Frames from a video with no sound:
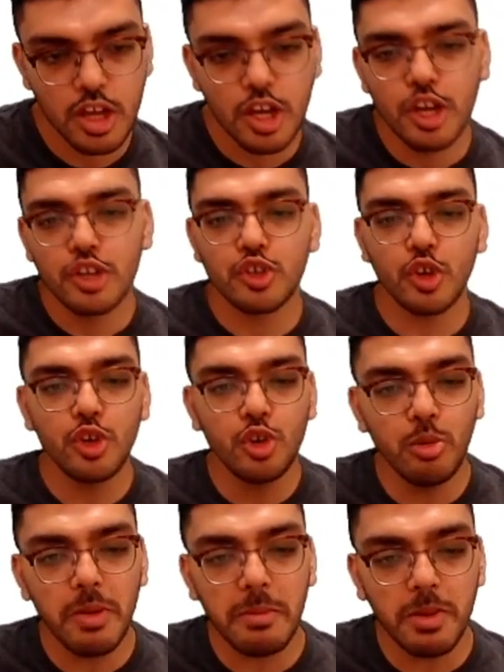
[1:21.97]
So you
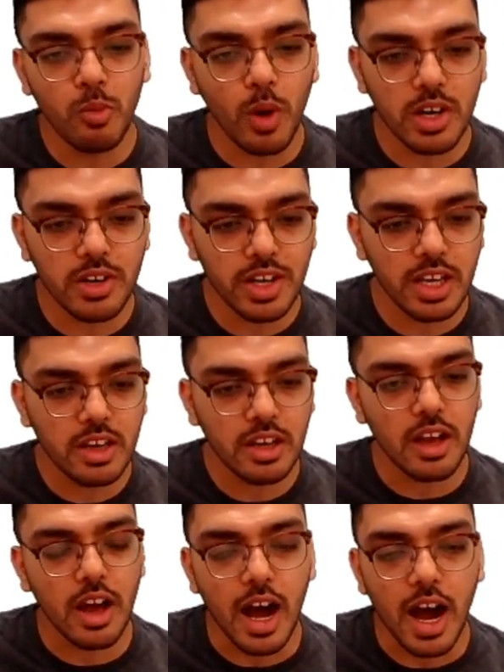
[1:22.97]
may be wondering,
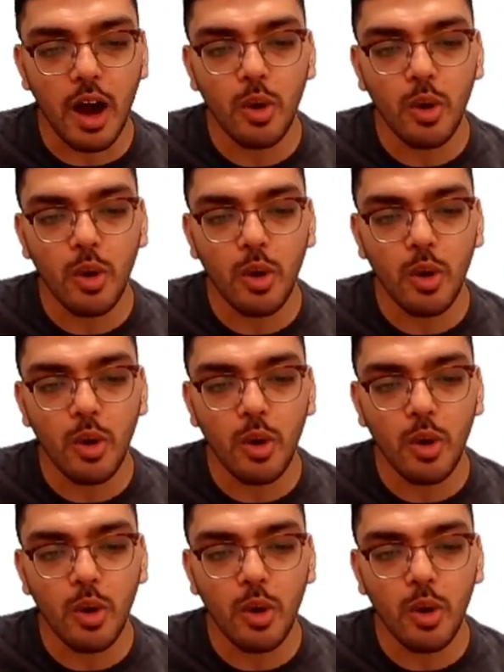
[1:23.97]
how